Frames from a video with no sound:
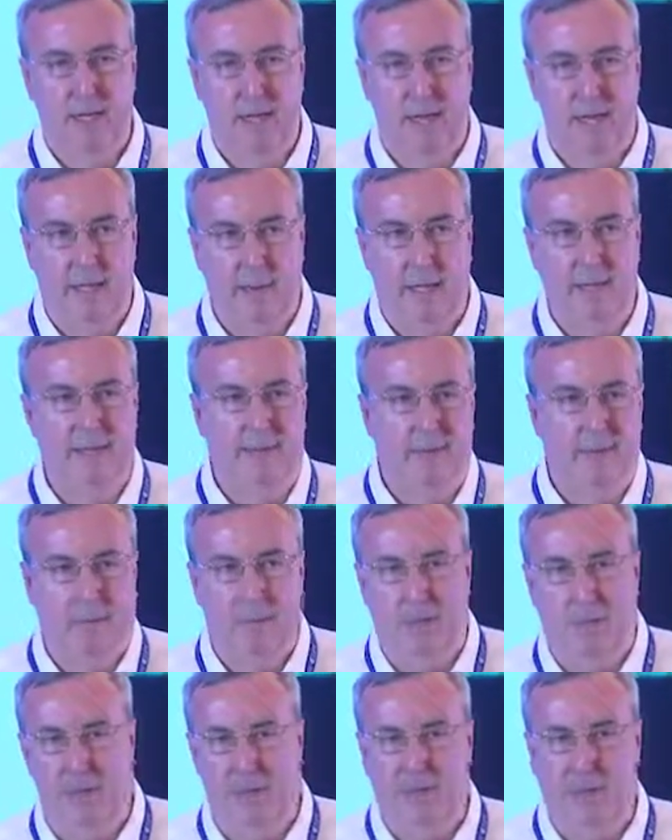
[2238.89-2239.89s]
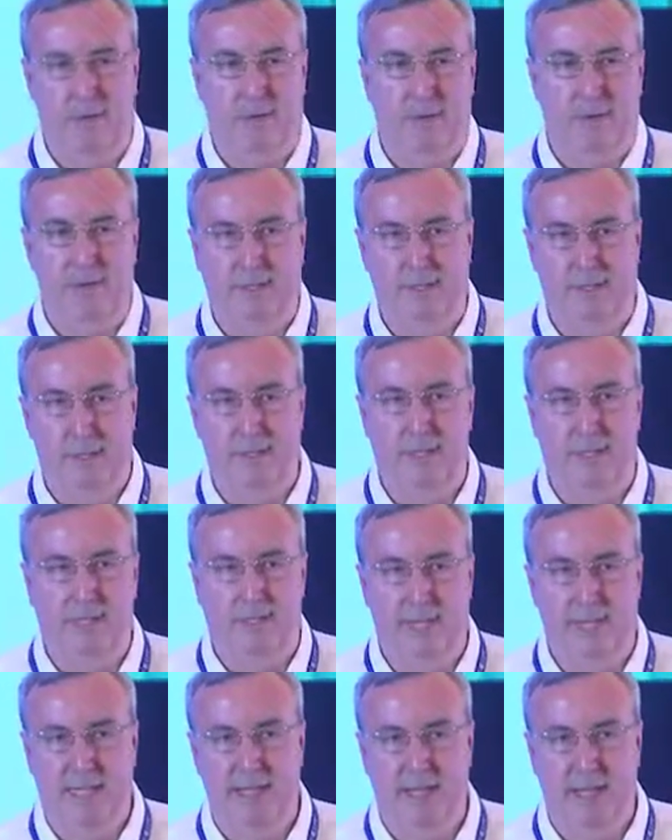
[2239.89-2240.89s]
in order to apply it across
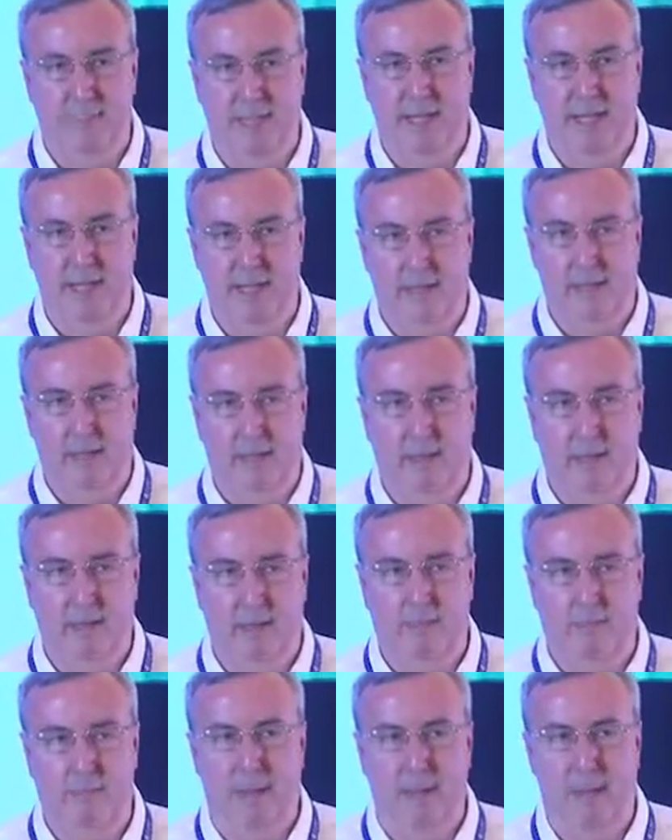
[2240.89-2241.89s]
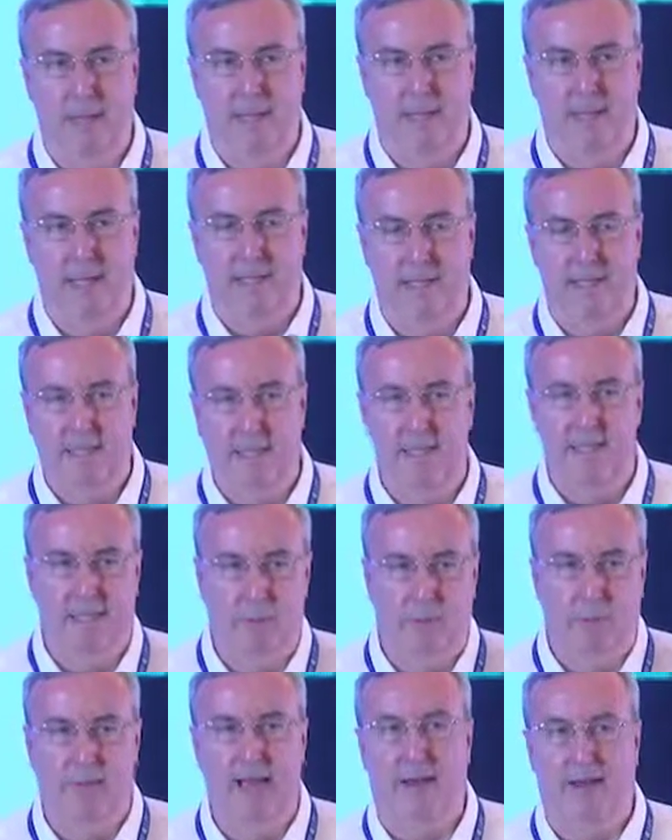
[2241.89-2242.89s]
260 million people in Indonesia,
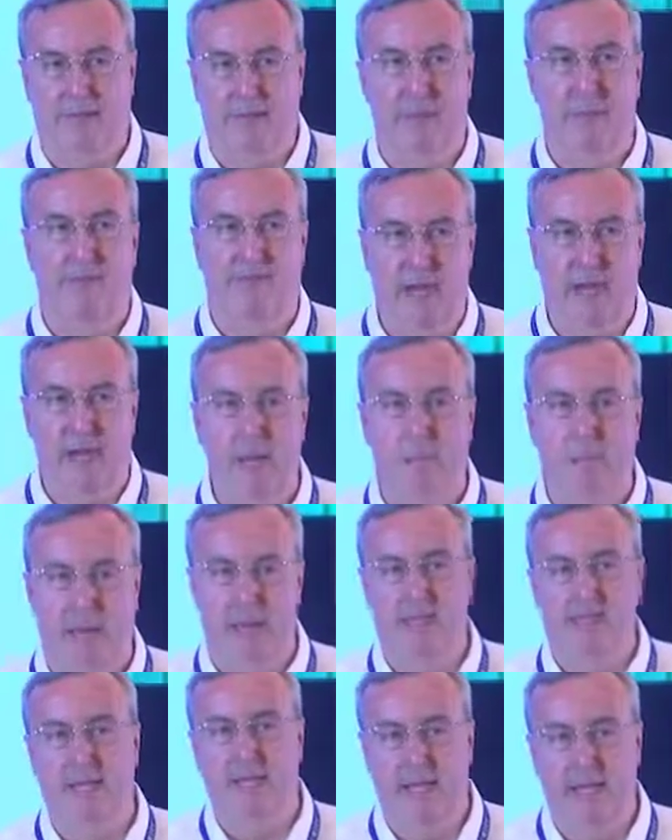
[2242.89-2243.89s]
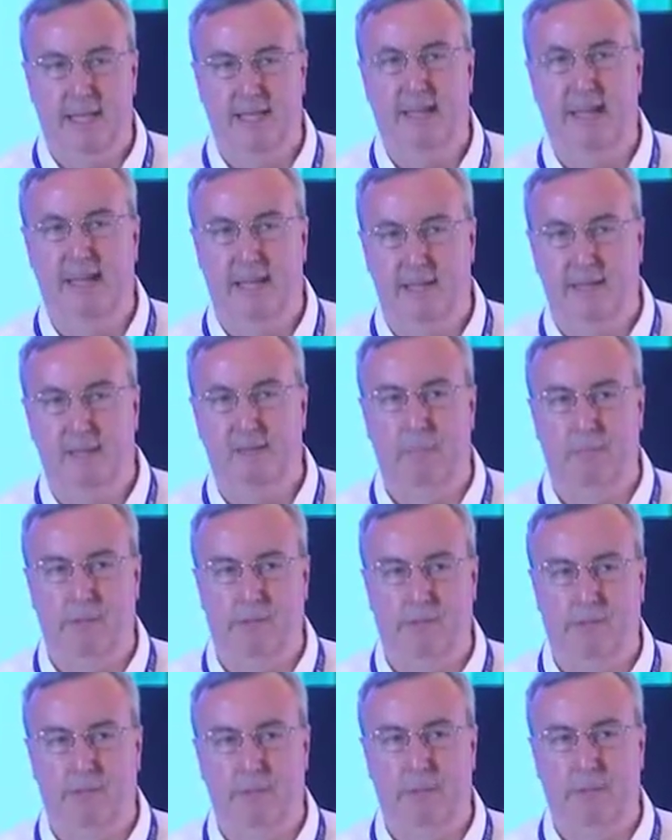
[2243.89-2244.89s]
would have to be very basic indeed to be
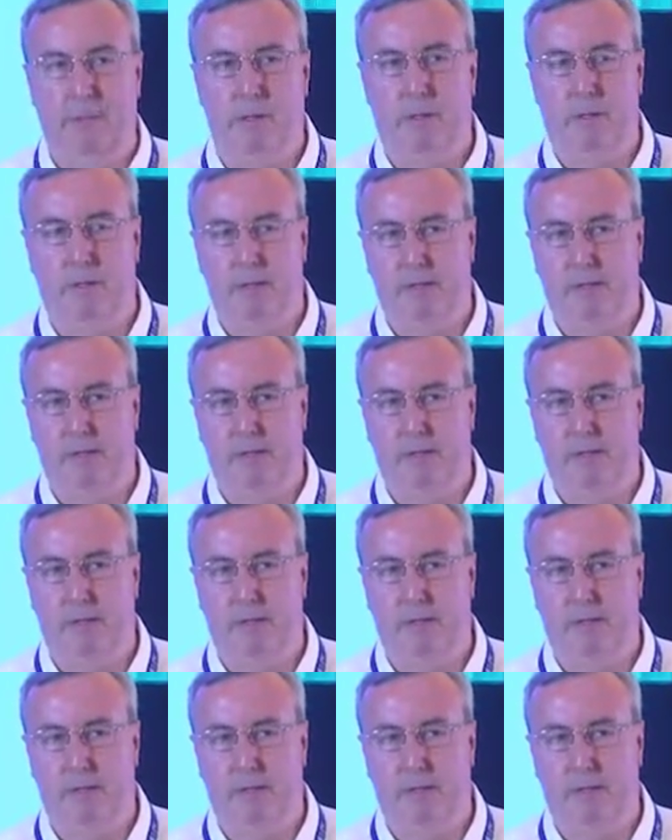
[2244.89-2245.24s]
affordable.